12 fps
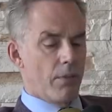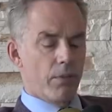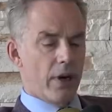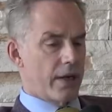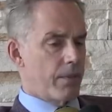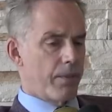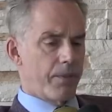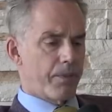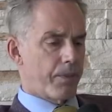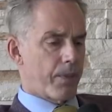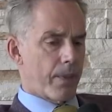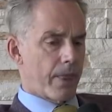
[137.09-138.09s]
But
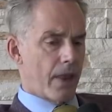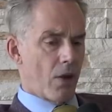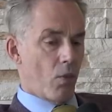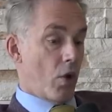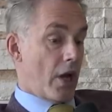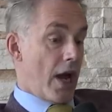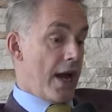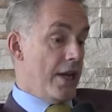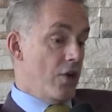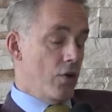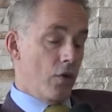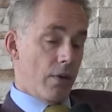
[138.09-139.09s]
what I
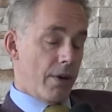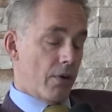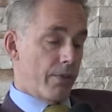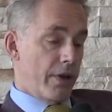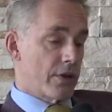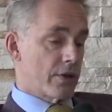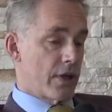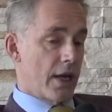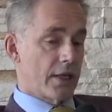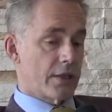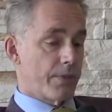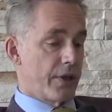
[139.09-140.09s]
knew about
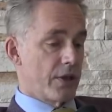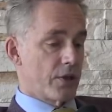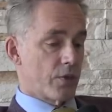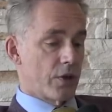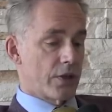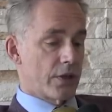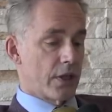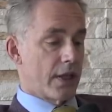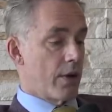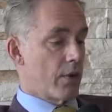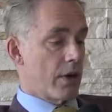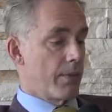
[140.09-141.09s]
benzodiazepines was that
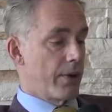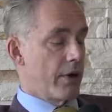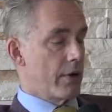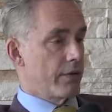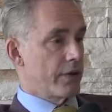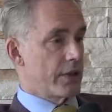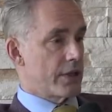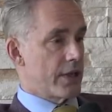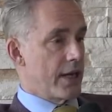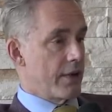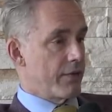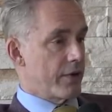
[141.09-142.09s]
they were comparatively
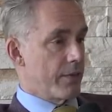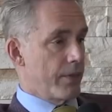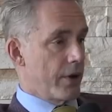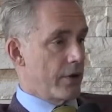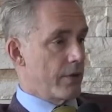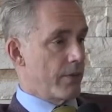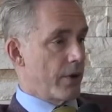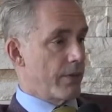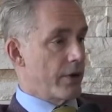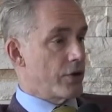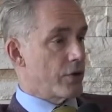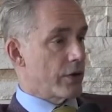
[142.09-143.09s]
safe compared to
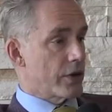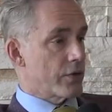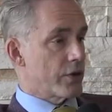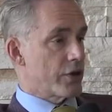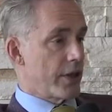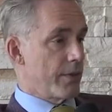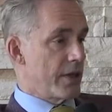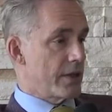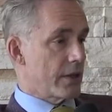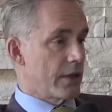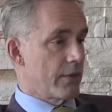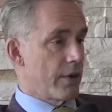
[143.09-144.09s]
barbiturates, which they
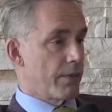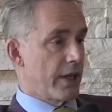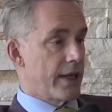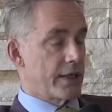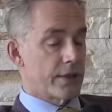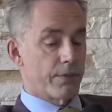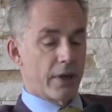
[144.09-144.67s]
basically replaced.